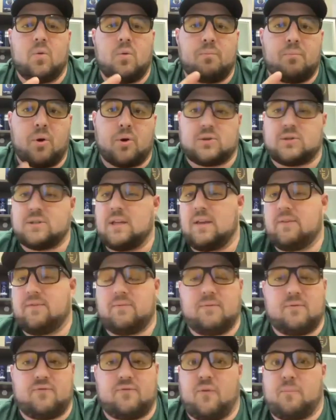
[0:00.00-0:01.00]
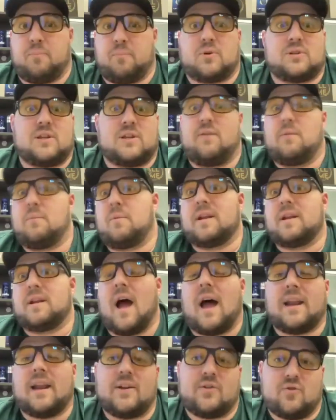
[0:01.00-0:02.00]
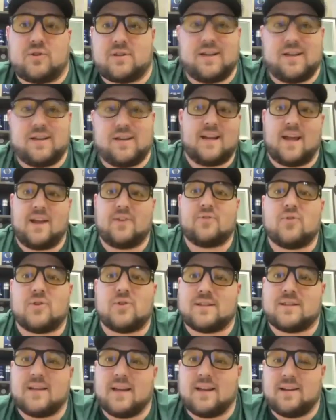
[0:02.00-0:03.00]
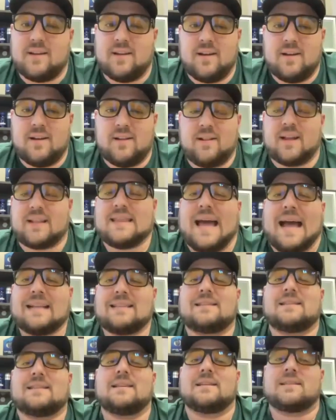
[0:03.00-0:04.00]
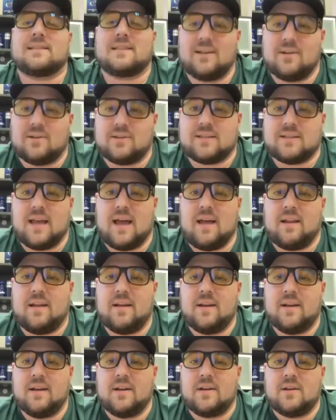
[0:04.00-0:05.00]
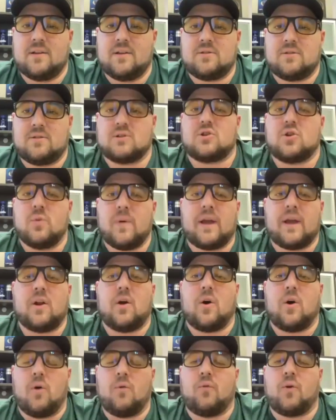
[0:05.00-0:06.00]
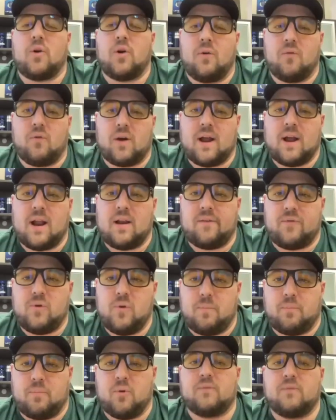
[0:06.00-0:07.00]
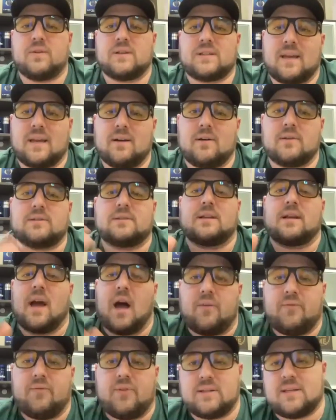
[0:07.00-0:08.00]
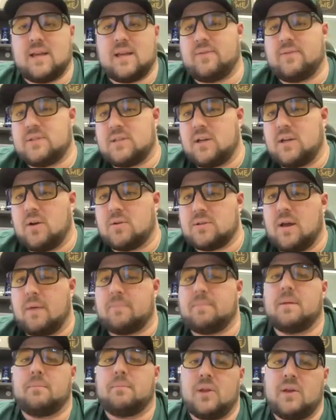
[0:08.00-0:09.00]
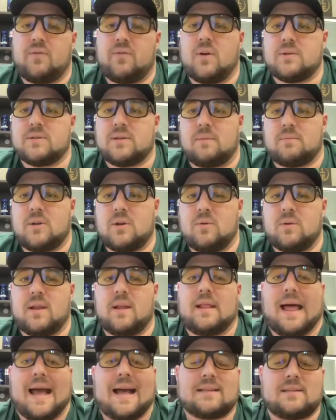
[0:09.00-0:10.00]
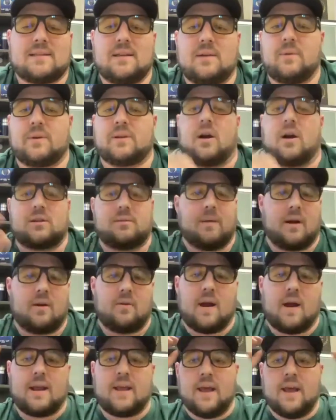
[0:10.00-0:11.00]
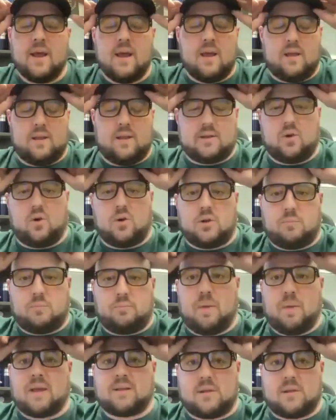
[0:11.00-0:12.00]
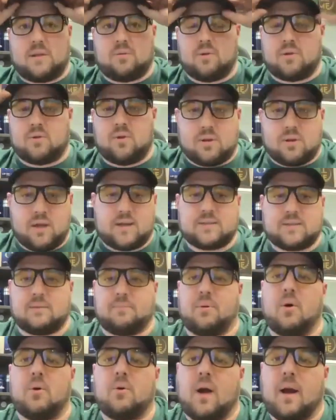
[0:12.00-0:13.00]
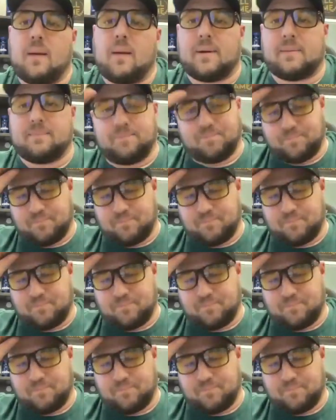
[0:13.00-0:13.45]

perceivably not interested to interested? Like, that's the skill set. So it's doing it over and over again. And if you improve the skills, the confidence obviously goes up, the belief goes up too. And then lastly, we talked about already, basically through this whole thing is the programming,